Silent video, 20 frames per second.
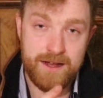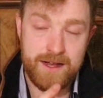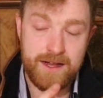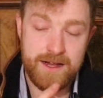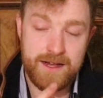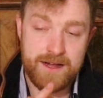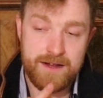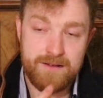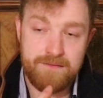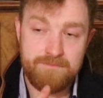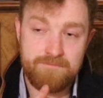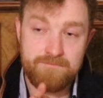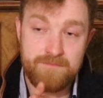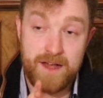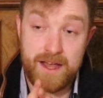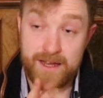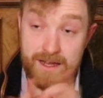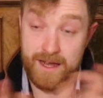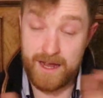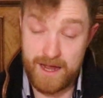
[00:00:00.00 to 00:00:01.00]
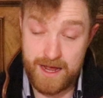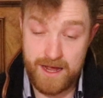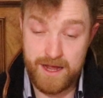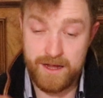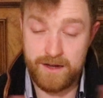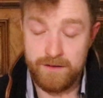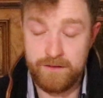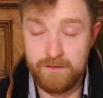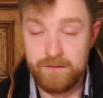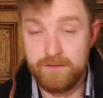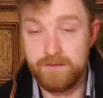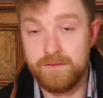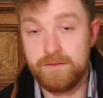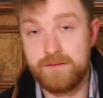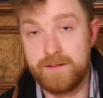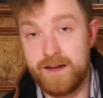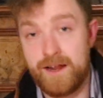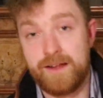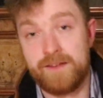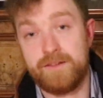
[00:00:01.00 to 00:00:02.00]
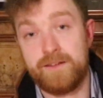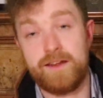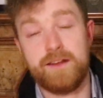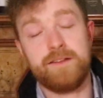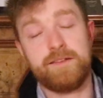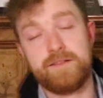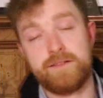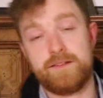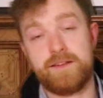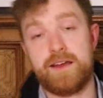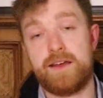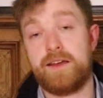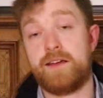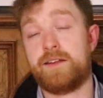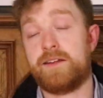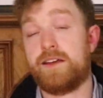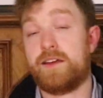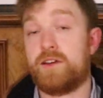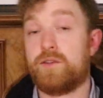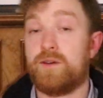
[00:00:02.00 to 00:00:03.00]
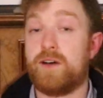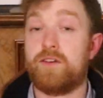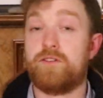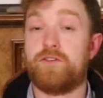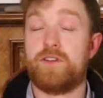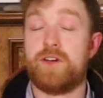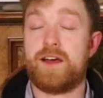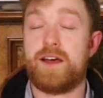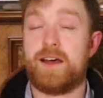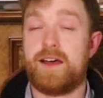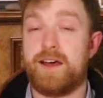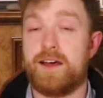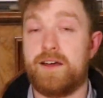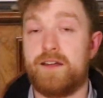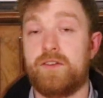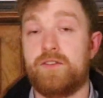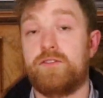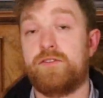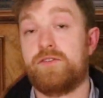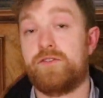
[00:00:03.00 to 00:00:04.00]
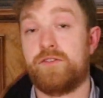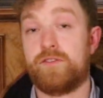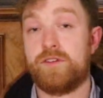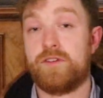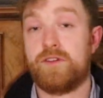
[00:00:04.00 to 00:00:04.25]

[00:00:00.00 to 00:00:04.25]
I can the next day take you out and